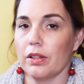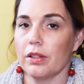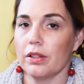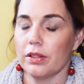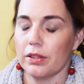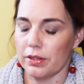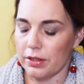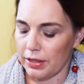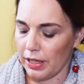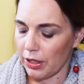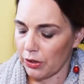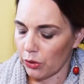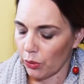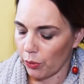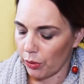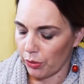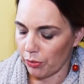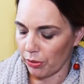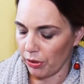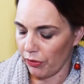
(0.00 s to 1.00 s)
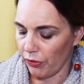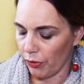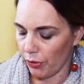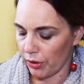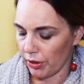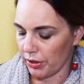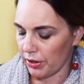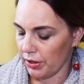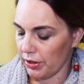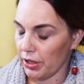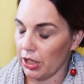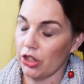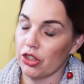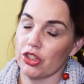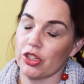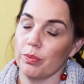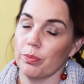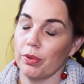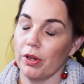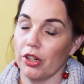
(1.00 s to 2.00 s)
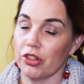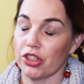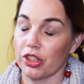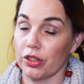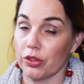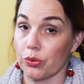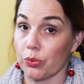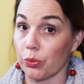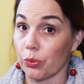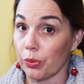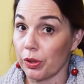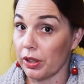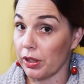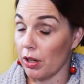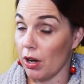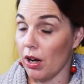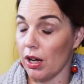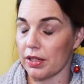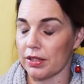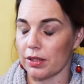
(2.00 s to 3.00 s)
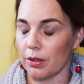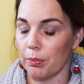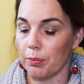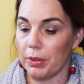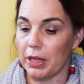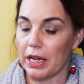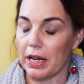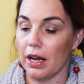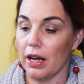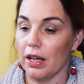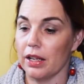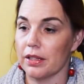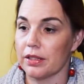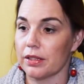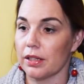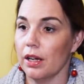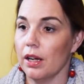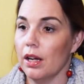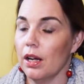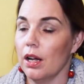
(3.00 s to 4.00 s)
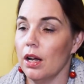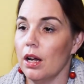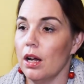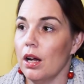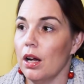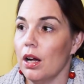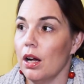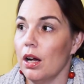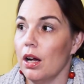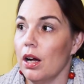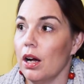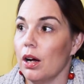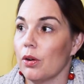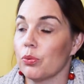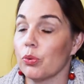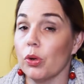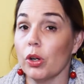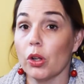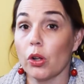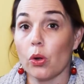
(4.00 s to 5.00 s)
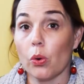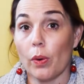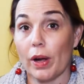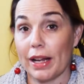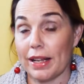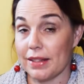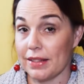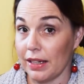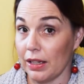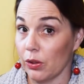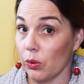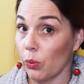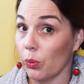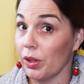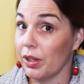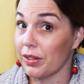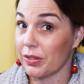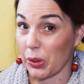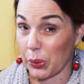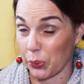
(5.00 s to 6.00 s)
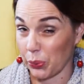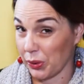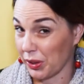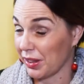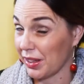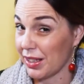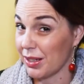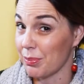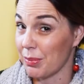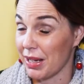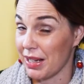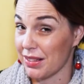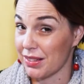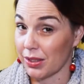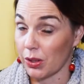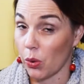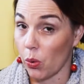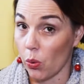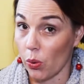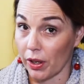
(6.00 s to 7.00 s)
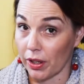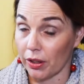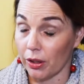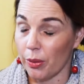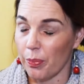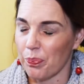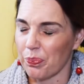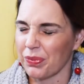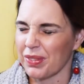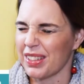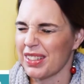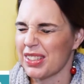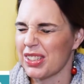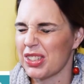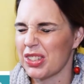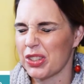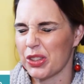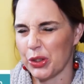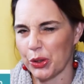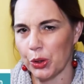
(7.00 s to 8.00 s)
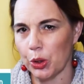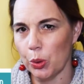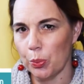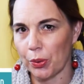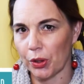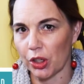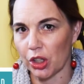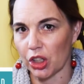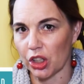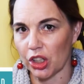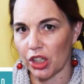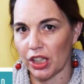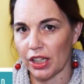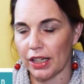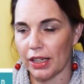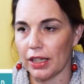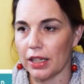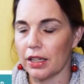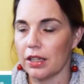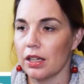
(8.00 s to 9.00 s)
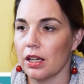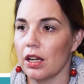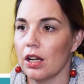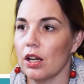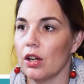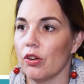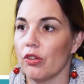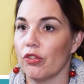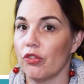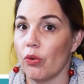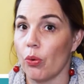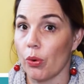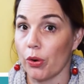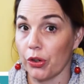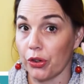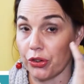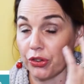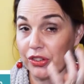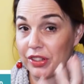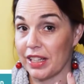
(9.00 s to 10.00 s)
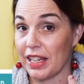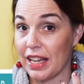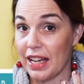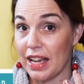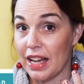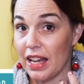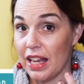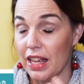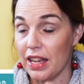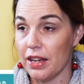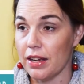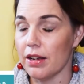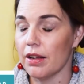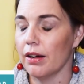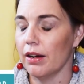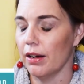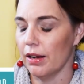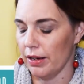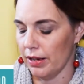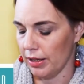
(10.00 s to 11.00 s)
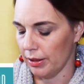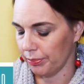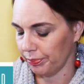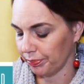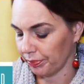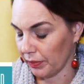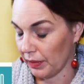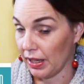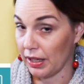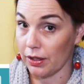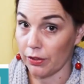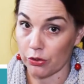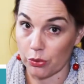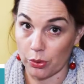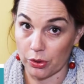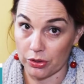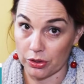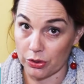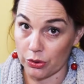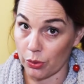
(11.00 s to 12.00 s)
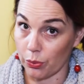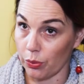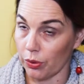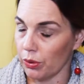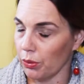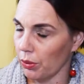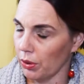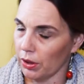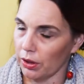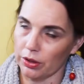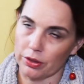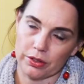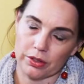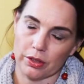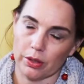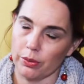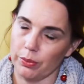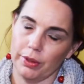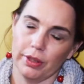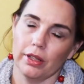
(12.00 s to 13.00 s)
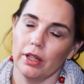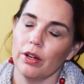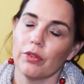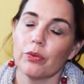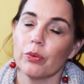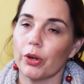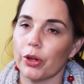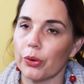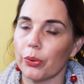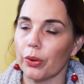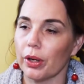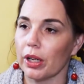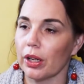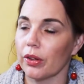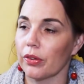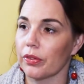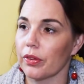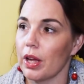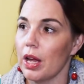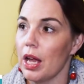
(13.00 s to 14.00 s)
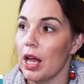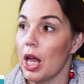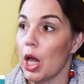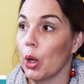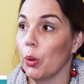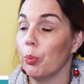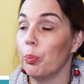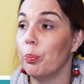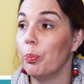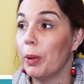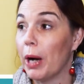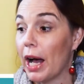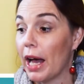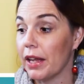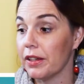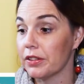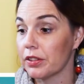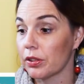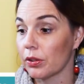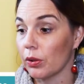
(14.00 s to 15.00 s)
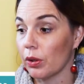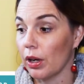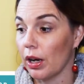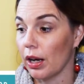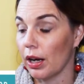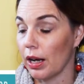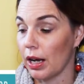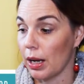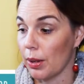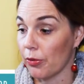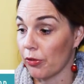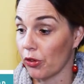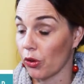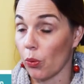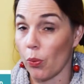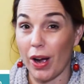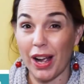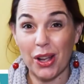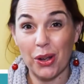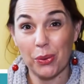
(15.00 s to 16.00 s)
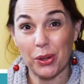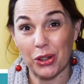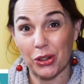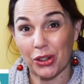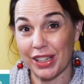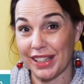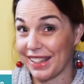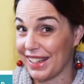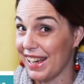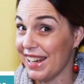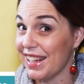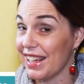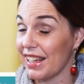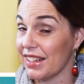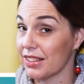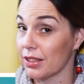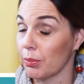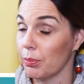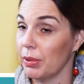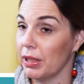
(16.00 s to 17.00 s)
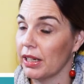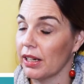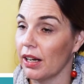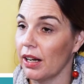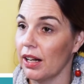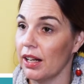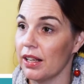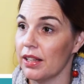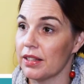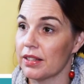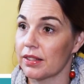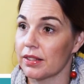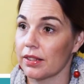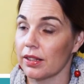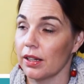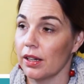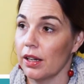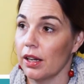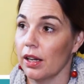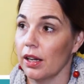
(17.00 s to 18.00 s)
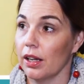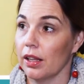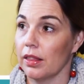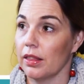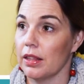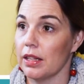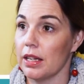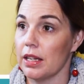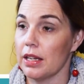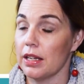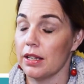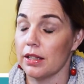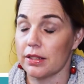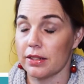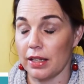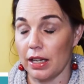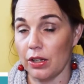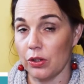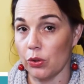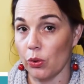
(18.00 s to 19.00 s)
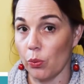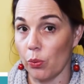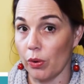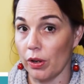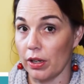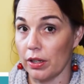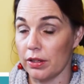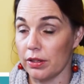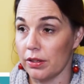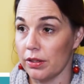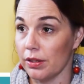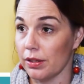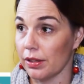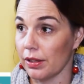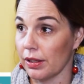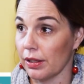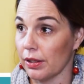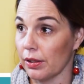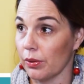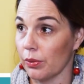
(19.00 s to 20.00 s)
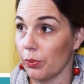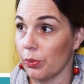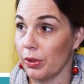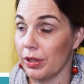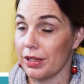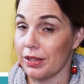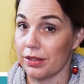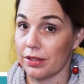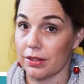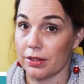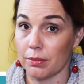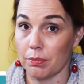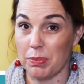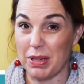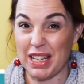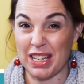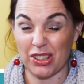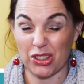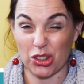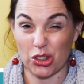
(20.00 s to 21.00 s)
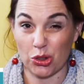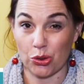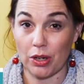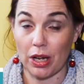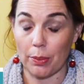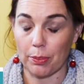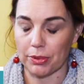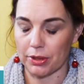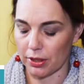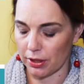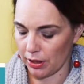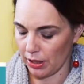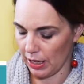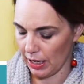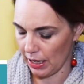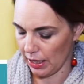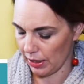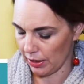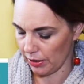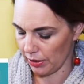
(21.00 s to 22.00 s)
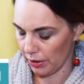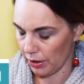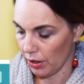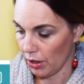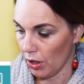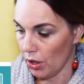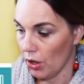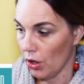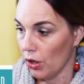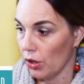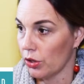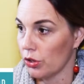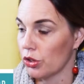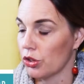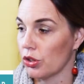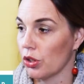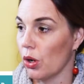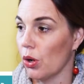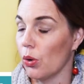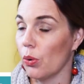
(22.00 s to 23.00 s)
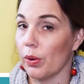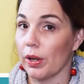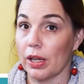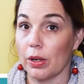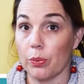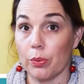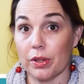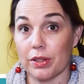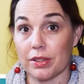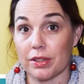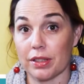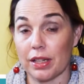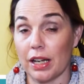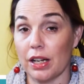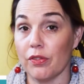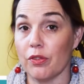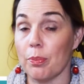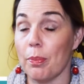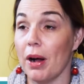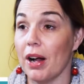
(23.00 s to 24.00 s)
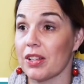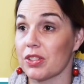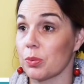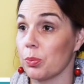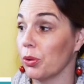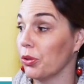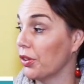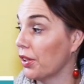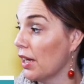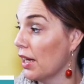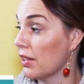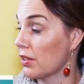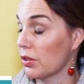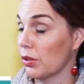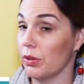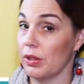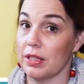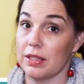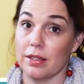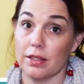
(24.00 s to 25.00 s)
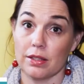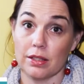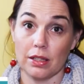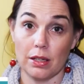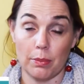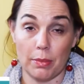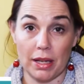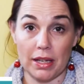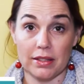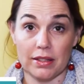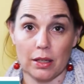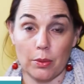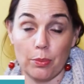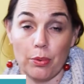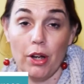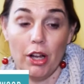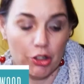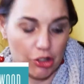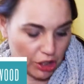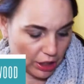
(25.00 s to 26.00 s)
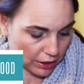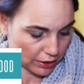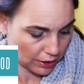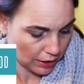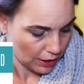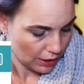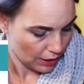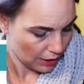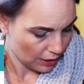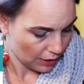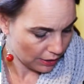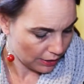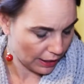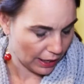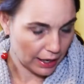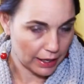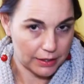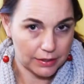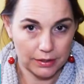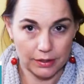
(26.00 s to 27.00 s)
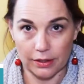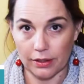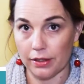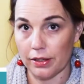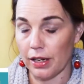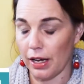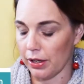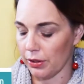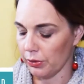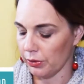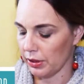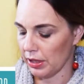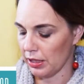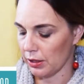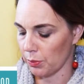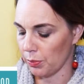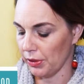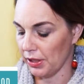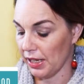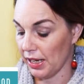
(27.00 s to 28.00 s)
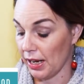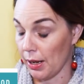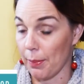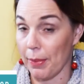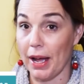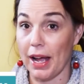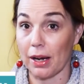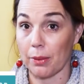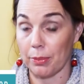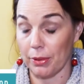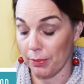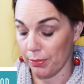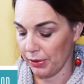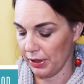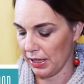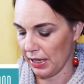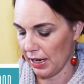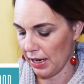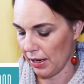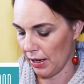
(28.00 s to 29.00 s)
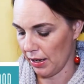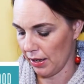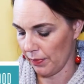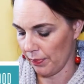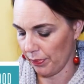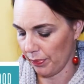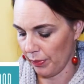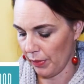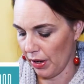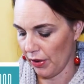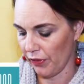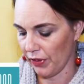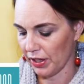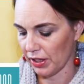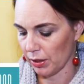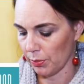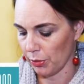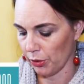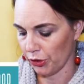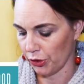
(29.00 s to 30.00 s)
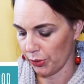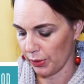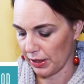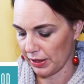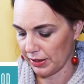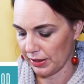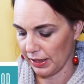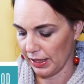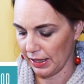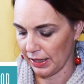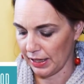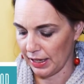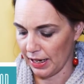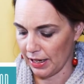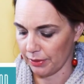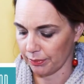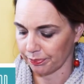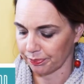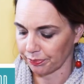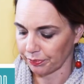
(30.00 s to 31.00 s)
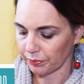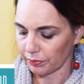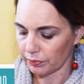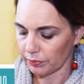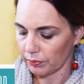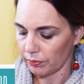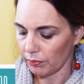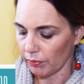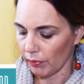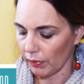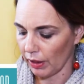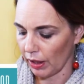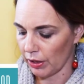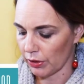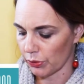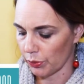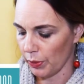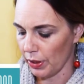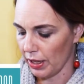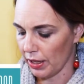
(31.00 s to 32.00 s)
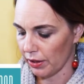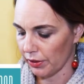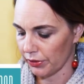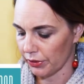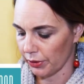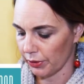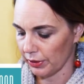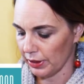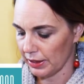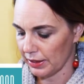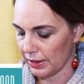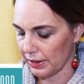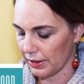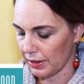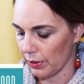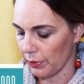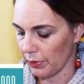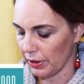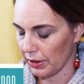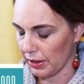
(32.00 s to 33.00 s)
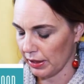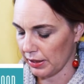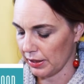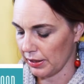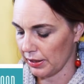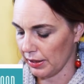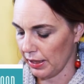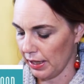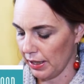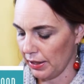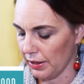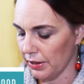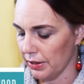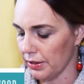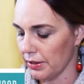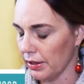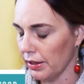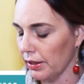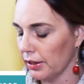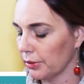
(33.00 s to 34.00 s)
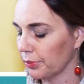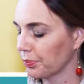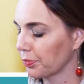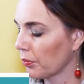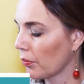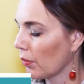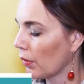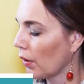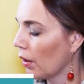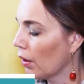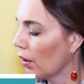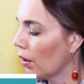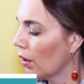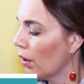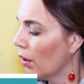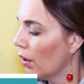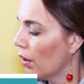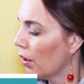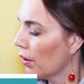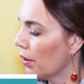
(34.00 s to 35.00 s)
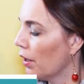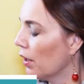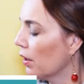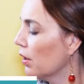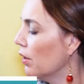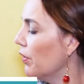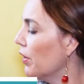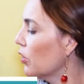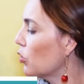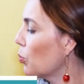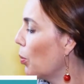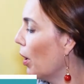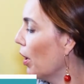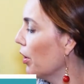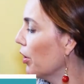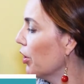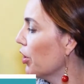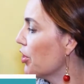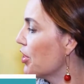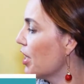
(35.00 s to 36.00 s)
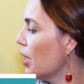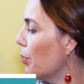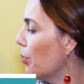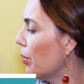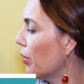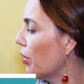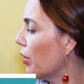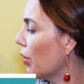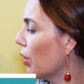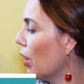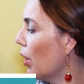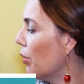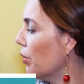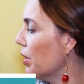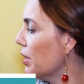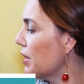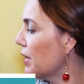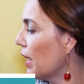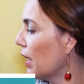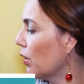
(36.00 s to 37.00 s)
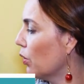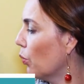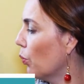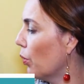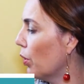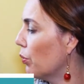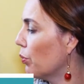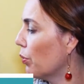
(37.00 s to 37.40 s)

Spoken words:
Sandalwood Reforestation Project is really awesome because Royal Hawaiian Sandalwood is a really amazing oil. Super good for your skin, and of course it's a wood oil, so we love wood oils. But for a while we couldn't get it because the sandalwood was being stripped, and so it was kind of impossible to get. So this is an amazing project that not only is bringing it back, but bringing it available to us again as well. So let's see what this says. Young Living's partnership with the Kona Sandalwood